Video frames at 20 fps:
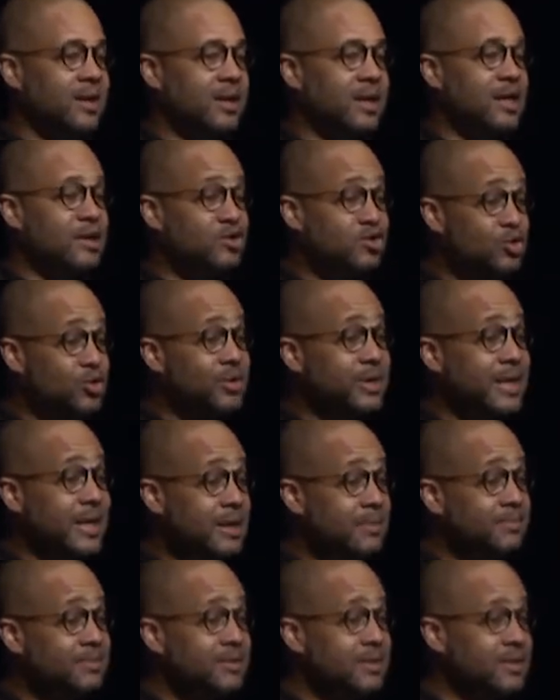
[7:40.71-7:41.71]
into an
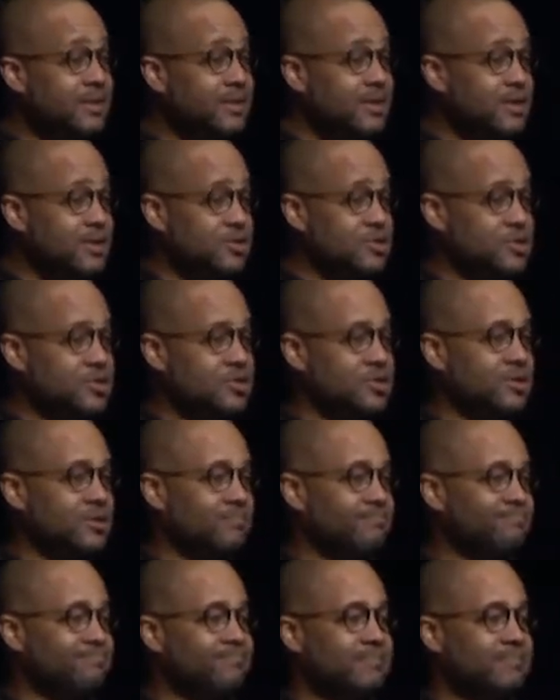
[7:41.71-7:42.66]
empty dish.